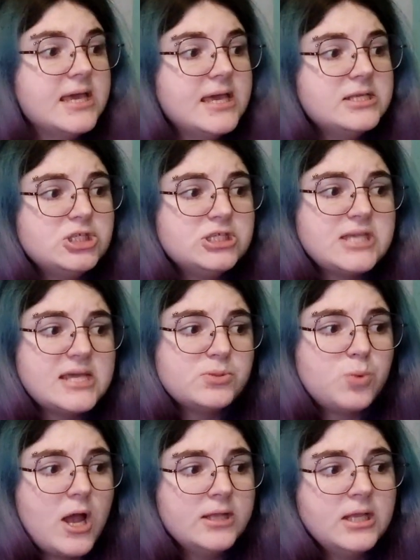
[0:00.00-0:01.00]
It just says
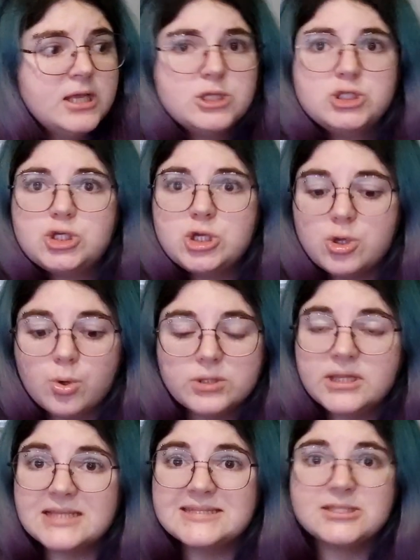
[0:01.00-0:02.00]
1, 2.
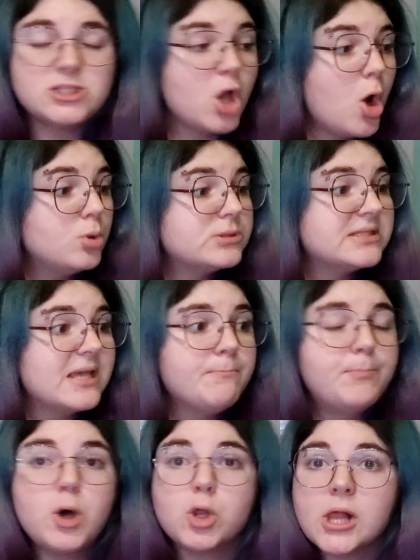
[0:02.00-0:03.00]
That's so
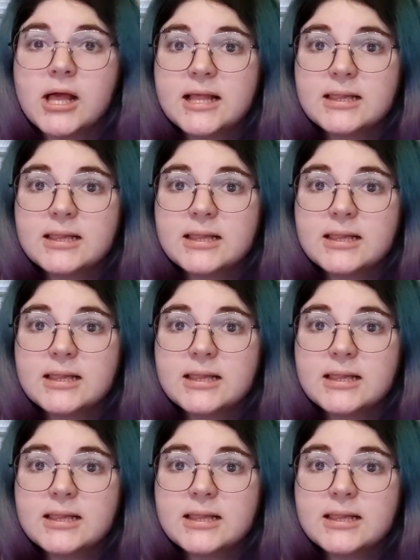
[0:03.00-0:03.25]
simple.